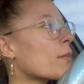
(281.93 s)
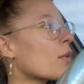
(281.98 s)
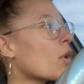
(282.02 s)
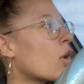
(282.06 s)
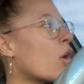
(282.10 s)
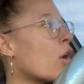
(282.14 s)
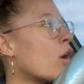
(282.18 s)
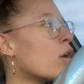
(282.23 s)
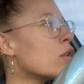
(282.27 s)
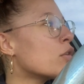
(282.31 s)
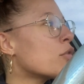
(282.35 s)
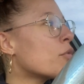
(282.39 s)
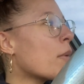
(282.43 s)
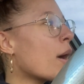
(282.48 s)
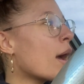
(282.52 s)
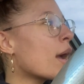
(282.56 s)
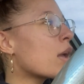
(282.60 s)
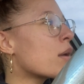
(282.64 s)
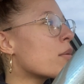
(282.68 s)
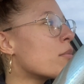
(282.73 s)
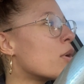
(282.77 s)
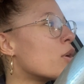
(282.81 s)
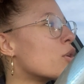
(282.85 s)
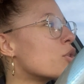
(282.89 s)
all of my
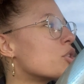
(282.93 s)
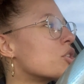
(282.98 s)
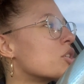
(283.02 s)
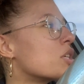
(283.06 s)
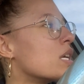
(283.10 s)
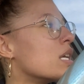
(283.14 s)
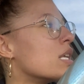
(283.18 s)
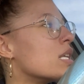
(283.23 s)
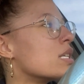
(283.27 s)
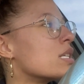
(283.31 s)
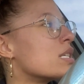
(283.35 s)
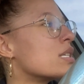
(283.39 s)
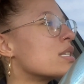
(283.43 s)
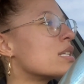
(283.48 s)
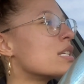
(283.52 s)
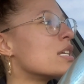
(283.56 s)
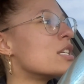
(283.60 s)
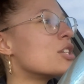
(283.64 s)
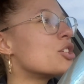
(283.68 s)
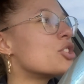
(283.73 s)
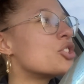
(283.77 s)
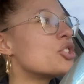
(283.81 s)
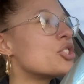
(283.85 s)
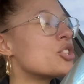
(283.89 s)
emotions
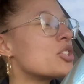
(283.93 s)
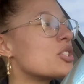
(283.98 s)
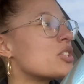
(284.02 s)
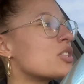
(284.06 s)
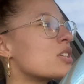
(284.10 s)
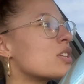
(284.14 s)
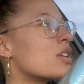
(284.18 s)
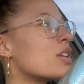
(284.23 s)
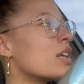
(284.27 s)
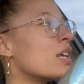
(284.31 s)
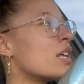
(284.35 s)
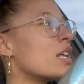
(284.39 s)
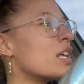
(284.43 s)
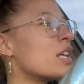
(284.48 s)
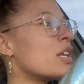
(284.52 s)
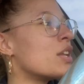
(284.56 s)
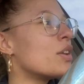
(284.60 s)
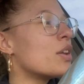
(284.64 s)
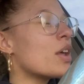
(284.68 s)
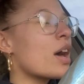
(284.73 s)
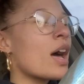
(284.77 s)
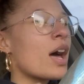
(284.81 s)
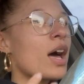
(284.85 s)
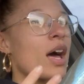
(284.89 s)
is just it,
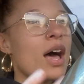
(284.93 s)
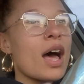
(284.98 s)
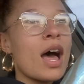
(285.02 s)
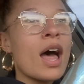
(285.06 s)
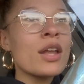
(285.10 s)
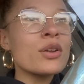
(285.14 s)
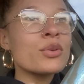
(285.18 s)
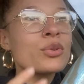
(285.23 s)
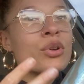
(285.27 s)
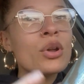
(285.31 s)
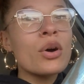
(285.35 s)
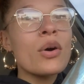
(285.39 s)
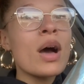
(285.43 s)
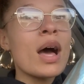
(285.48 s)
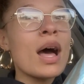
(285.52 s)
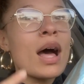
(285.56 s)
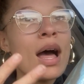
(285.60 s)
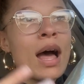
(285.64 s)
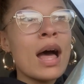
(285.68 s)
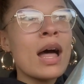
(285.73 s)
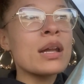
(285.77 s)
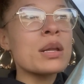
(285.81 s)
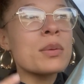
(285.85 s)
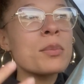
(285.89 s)
it I don't know how,
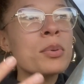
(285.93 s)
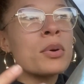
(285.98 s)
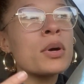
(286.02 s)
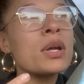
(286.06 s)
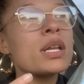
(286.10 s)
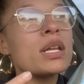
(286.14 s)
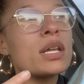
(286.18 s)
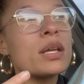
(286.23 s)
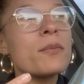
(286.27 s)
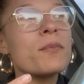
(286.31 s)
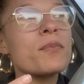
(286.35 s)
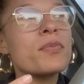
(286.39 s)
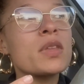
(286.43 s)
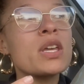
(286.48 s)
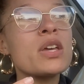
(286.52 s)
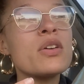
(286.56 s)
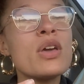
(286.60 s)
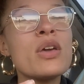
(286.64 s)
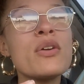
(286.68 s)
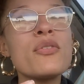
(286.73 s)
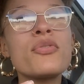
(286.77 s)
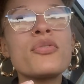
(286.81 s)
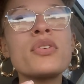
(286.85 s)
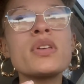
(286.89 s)
how to put it. it.
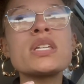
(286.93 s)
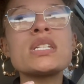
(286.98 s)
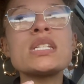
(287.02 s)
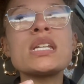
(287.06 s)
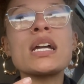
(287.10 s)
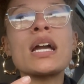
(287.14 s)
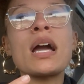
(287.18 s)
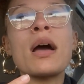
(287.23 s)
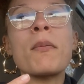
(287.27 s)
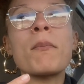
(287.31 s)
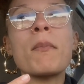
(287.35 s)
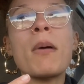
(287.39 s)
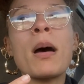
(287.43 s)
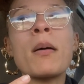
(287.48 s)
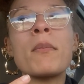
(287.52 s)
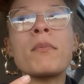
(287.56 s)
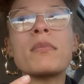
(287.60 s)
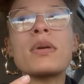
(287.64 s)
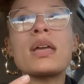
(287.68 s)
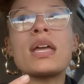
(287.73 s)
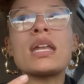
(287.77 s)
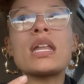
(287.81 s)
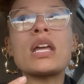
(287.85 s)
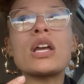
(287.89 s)
it feels like I'm
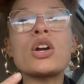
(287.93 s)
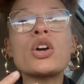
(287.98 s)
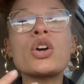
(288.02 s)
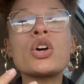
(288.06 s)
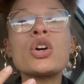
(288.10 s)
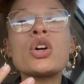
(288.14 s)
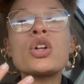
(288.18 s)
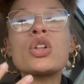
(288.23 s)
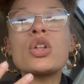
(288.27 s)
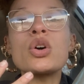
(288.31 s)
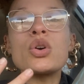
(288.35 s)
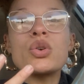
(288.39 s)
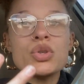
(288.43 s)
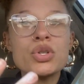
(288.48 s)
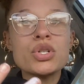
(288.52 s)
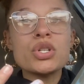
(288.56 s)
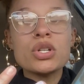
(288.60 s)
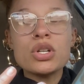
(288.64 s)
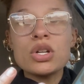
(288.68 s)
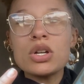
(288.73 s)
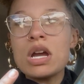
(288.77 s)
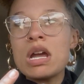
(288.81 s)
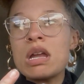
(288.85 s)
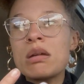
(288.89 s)
I'm getting
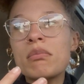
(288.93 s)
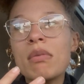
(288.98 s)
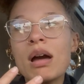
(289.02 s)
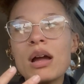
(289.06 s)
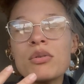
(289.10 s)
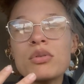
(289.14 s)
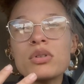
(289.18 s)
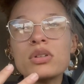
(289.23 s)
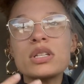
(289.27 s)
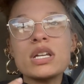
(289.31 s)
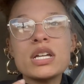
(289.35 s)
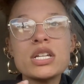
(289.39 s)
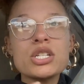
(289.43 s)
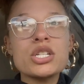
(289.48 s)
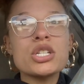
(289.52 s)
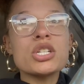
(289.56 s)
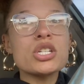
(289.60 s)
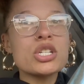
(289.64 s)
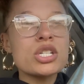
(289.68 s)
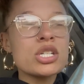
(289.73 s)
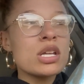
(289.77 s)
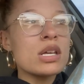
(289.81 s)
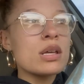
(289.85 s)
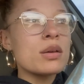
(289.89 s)
closure in my
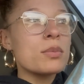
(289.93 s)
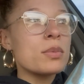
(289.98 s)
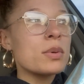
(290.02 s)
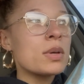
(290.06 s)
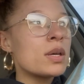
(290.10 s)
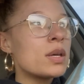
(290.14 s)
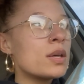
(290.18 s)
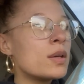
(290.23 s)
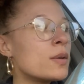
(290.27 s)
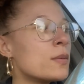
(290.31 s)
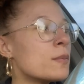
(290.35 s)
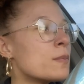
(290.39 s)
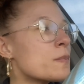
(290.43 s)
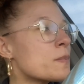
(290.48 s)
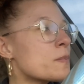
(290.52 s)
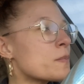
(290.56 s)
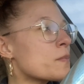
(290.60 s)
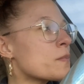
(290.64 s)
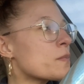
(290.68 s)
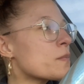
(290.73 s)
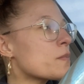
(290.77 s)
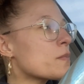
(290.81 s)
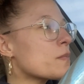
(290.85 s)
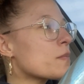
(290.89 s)
relationship
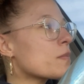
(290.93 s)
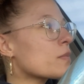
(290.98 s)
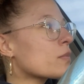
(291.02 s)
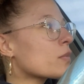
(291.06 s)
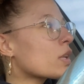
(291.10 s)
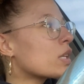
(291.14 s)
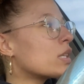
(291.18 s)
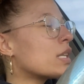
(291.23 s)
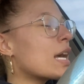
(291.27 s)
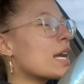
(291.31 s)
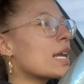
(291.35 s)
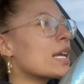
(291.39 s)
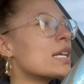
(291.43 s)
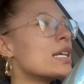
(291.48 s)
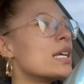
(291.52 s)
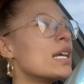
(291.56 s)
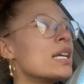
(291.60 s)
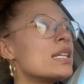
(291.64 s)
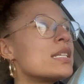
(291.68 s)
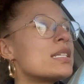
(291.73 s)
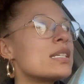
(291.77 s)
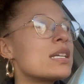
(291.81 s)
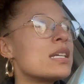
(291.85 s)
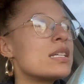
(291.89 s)
like
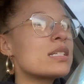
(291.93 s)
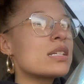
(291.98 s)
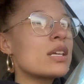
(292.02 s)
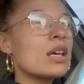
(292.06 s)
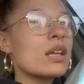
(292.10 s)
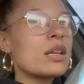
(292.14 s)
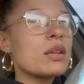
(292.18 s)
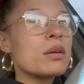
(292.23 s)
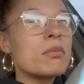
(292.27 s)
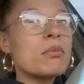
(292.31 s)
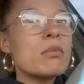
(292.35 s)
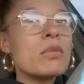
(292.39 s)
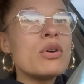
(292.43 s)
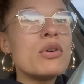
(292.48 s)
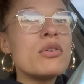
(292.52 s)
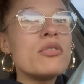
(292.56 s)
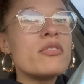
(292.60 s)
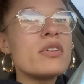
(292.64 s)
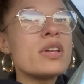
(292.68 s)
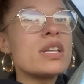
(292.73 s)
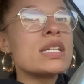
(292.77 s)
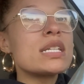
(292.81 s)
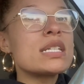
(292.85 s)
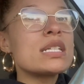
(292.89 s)
it's it's gonna
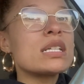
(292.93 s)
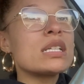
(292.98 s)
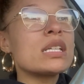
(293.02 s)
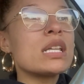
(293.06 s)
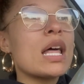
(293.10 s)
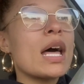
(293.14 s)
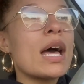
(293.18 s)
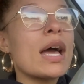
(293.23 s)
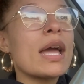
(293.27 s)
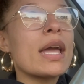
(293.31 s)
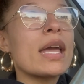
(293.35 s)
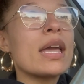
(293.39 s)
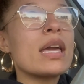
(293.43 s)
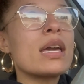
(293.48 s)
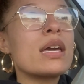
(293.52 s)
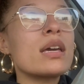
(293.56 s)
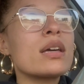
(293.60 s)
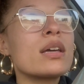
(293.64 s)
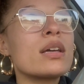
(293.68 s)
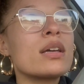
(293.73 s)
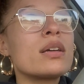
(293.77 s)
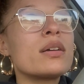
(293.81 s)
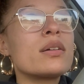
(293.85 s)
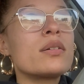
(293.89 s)
move into like
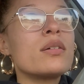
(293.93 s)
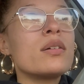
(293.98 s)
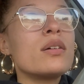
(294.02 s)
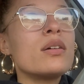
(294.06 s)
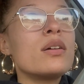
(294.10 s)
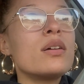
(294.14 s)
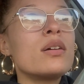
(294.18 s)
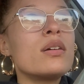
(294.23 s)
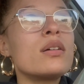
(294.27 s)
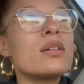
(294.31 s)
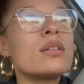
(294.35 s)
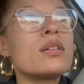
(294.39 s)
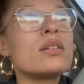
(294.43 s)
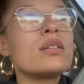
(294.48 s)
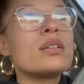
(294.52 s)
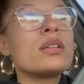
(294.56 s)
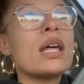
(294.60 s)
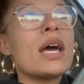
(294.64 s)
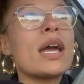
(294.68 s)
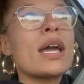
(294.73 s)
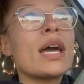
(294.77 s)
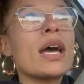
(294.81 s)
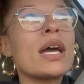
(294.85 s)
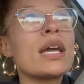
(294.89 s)

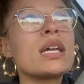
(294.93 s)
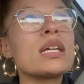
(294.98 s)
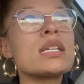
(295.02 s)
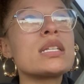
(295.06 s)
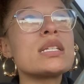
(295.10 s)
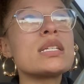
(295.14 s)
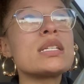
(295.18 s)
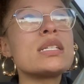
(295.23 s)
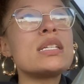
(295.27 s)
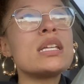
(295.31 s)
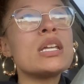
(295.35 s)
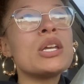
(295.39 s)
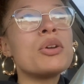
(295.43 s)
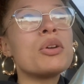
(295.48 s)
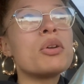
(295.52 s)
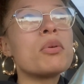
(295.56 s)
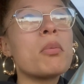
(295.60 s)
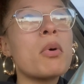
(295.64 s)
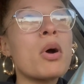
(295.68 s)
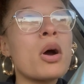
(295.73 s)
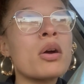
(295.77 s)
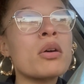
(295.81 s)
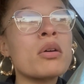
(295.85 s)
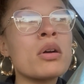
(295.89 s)
like I get to see you
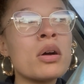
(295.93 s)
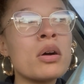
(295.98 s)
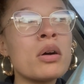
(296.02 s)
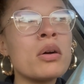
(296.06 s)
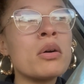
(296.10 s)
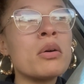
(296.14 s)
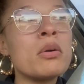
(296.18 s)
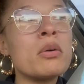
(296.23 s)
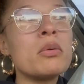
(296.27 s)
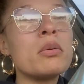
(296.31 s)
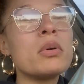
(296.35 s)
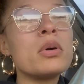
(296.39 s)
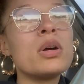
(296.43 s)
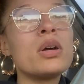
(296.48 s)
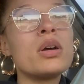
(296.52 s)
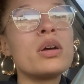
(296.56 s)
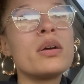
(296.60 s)
tomorrow.